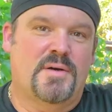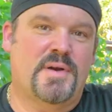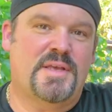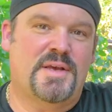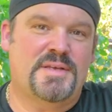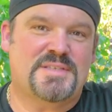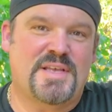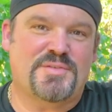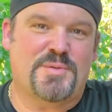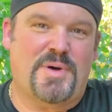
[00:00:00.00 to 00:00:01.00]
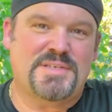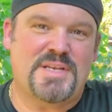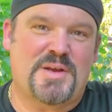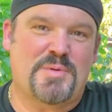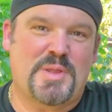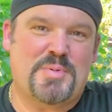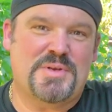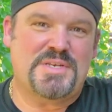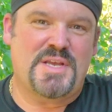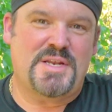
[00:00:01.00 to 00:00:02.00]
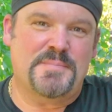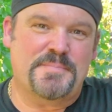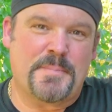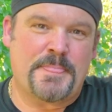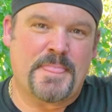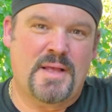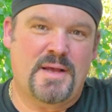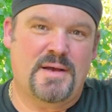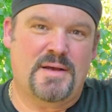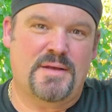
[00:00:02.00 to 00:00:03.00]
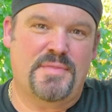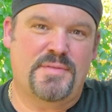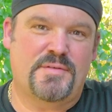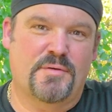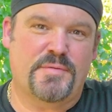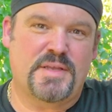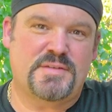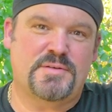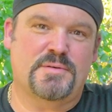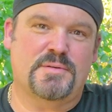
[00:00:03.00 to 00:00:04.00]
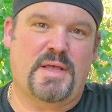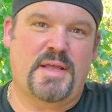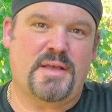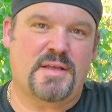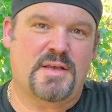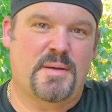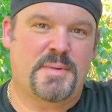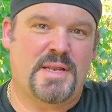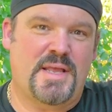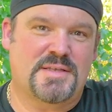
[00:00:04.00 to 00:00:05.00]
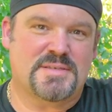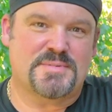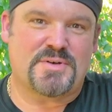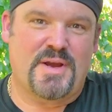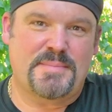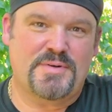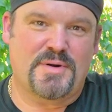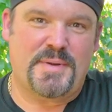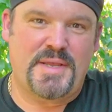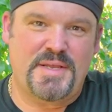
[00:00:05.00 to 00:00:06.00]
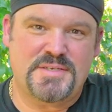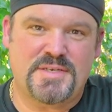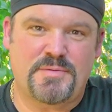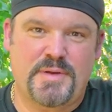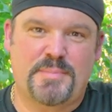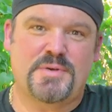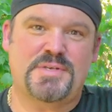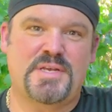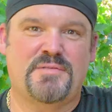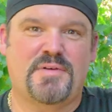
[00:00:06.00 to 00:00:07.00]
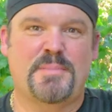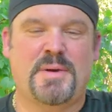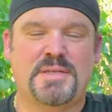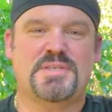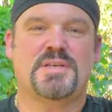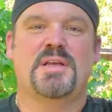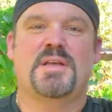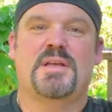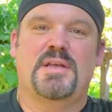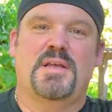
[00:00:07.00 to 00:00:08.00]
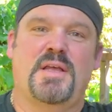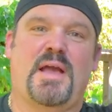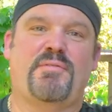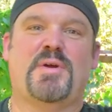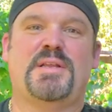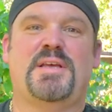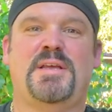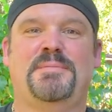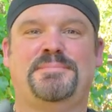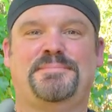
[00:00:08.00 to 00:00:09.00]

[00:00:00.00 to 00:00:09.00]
All right, guys, thanks for watching. I really appreciate it. Uh, don't forget to like, comment, and subscribe to our page. We appreciate it very much. Have a great day.